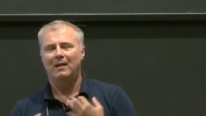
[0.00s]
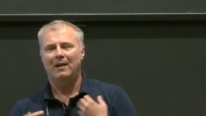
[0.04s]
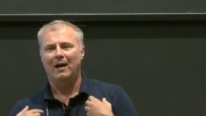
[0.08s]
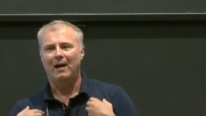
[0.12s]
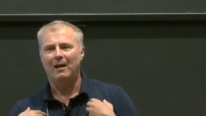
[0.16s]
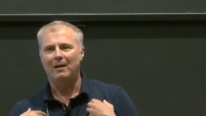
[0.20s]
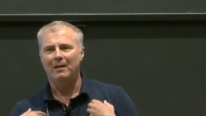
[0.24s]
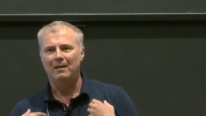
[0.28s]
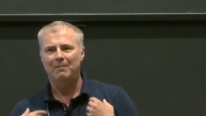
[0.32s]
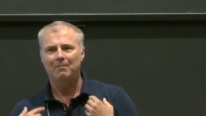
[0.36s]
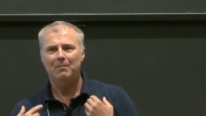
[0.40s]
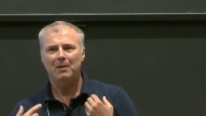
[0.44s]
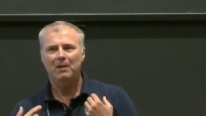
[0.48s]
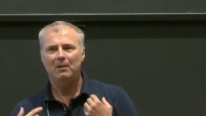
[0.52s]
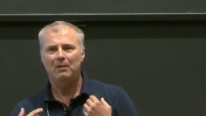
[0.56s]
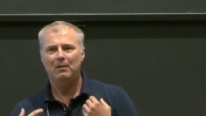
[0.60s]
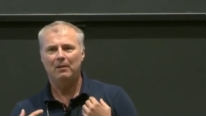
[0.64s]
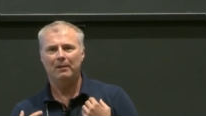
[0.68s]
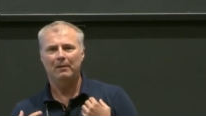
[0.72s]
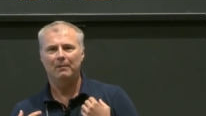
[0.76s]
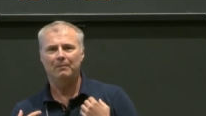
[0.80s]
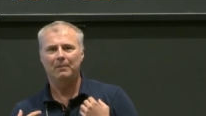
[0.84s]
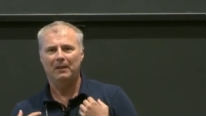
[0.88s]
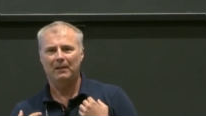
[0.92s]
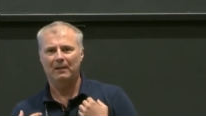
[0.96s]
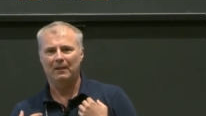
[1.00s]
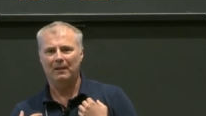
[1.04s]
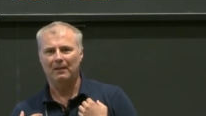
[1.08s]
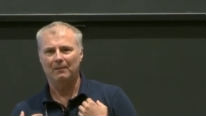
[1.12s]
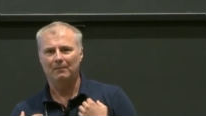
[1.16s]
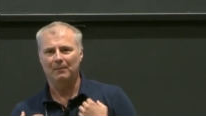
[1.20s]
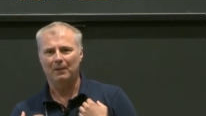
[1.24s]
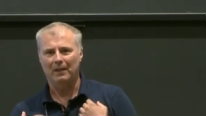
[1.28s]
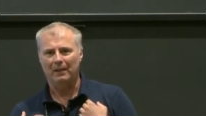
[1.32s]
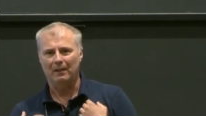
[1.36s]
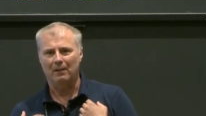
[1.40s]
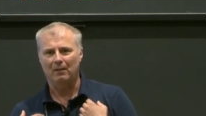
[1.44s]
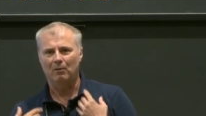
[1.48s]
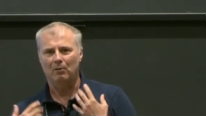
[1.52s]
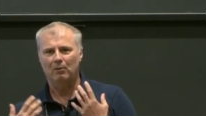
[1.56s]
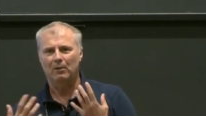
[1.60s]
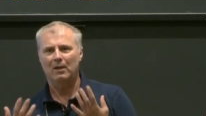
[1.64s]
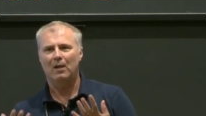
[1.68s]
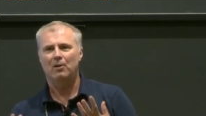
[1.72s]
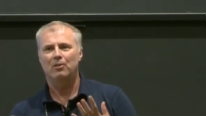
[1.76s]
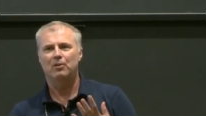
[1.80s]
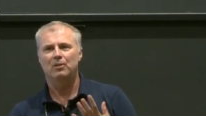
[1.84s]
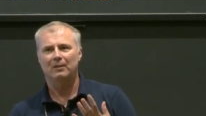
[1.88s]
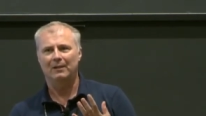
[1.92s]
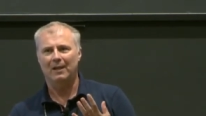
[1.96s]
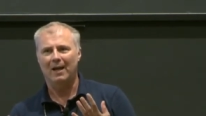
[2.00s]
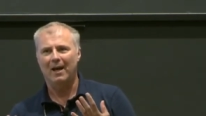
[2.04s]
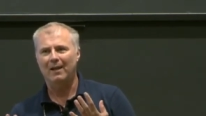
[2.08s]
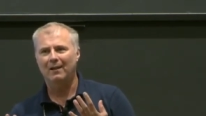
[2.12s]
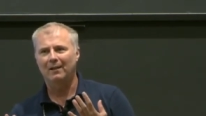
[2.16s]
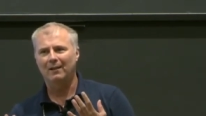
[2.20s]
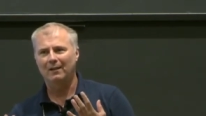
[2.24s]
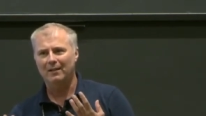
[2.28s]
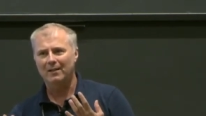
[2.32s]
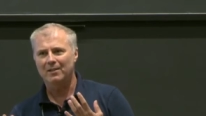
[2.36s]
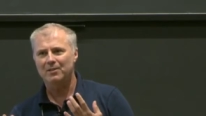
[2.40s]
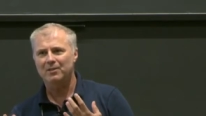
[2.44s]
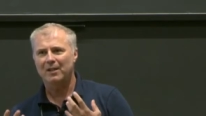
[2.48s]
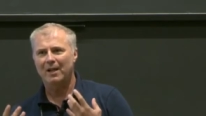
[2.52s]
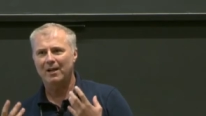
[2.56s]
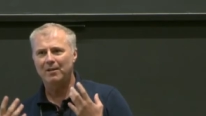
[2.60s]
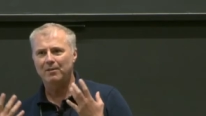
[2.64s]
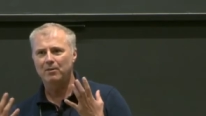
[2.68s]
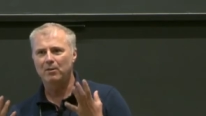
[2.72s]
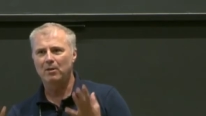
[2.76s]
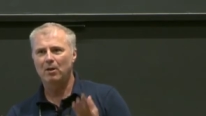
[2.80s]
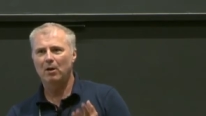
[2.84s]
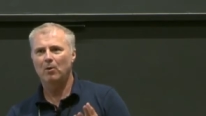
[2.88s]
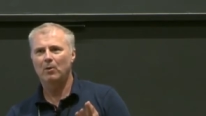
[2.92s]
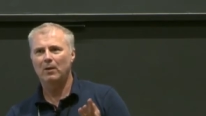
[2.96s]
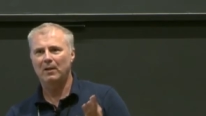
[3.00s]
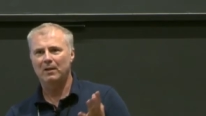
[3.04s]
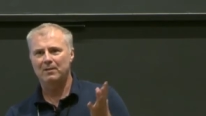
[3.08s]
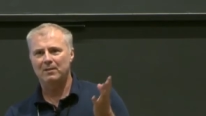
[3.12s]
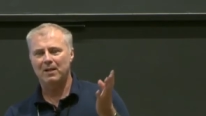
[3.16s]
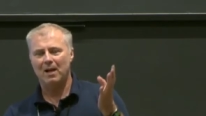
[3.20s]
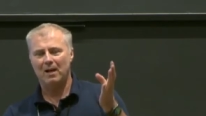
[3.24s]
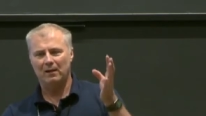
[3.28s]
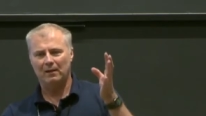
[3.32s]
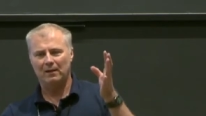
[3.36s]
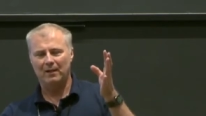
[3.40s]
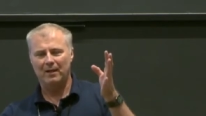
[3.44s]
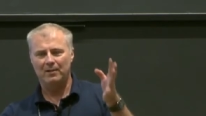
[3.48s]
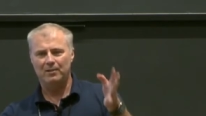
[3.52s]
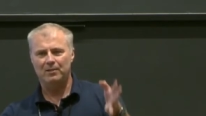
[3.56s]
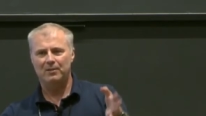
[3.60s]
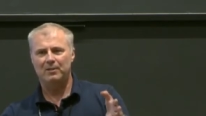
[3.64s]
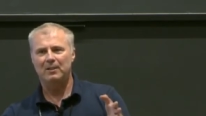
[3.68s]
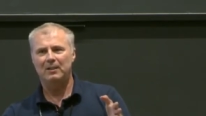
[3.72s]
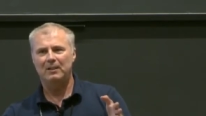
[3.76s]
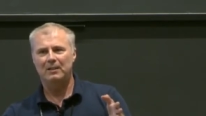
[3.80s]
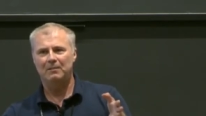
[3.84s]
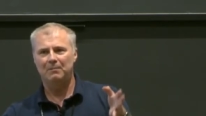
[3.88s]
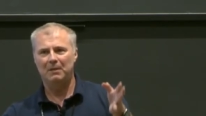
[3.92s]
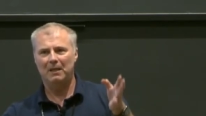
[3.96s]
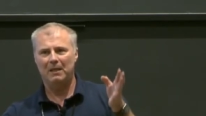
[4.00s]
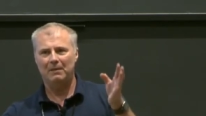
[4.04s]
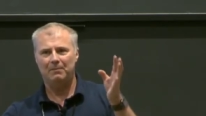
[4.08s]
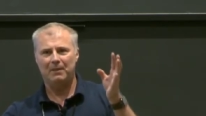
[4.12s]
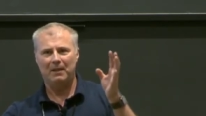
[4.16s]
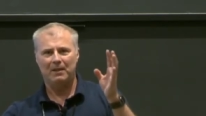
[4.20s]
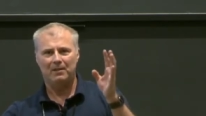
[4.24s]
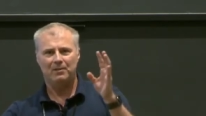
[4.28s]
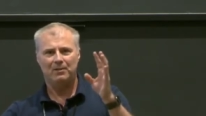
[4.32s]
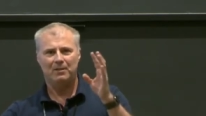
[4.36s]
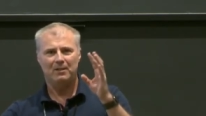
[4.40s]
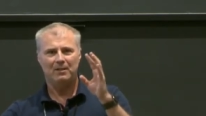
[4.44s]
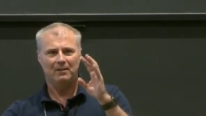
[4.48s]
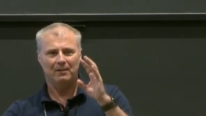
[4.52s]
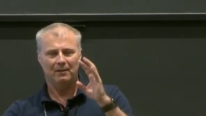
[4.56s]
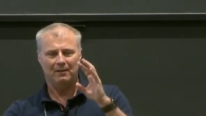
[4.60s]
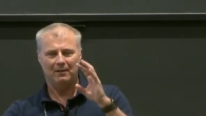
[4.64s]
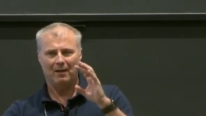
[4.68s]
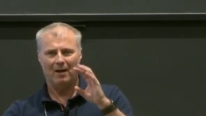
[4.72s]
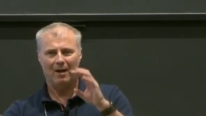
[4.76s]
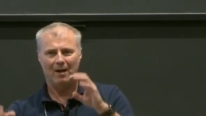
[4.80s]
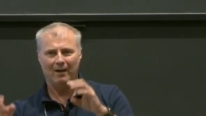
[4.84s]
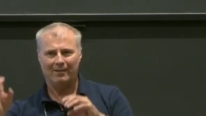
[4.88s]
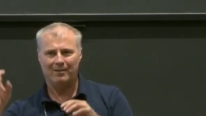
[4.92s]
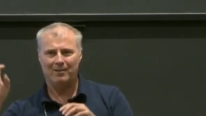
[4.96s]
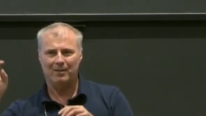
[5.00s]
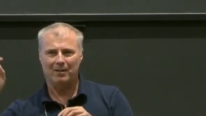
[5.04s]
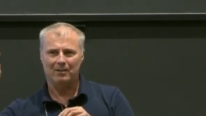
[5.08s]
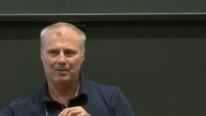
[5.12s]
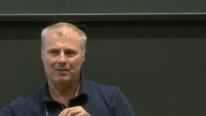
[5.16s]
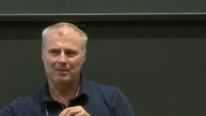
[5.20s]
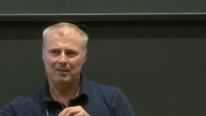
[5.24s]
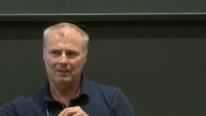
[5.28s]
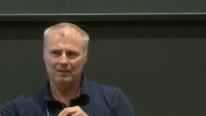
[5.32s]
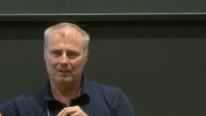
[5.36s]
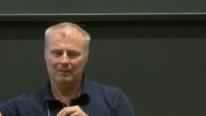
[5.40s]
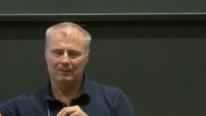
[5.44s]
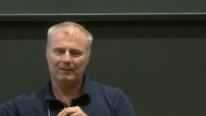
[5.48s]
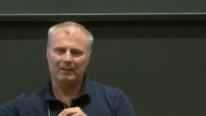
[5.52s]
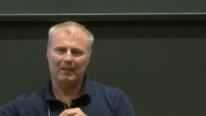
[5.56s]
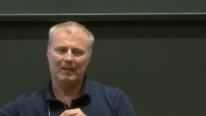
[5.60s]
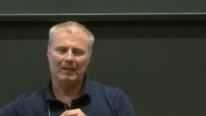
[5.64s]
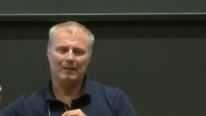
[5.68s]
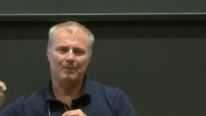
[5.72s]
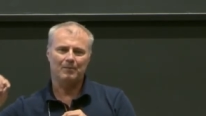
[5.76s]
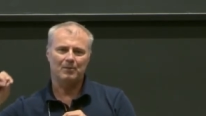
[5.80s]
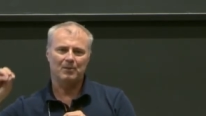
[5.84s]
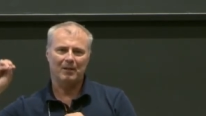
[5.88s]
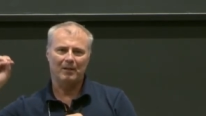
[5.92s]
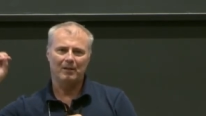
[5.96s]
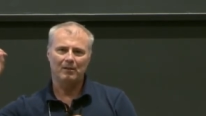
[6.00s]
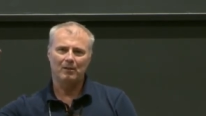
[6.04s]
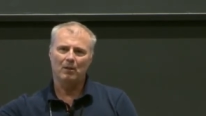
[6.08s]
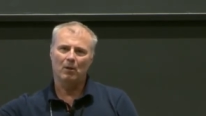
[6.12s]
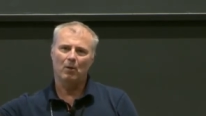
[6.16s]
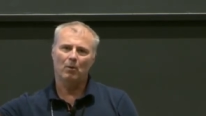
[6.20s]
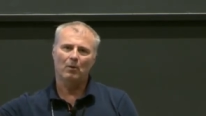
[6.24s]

I immediately became like location analyst. I know exactly, I see the map, I see the cars, I see the types, I